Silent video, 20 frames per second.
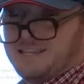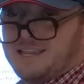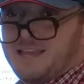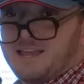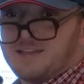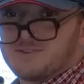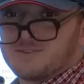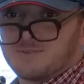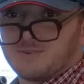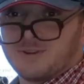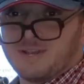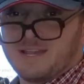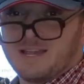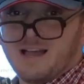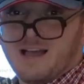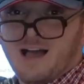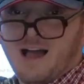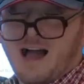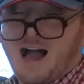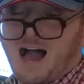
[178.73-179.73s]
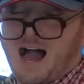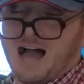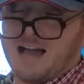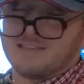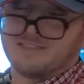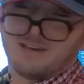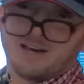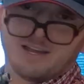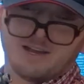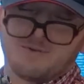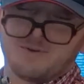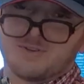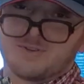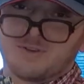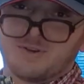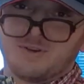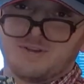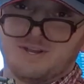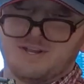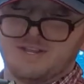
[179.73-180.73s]
the entry. I thought it
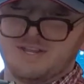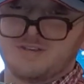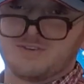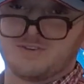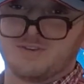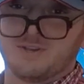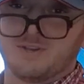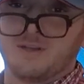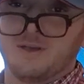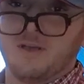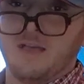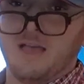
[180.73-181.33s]
was a good addition.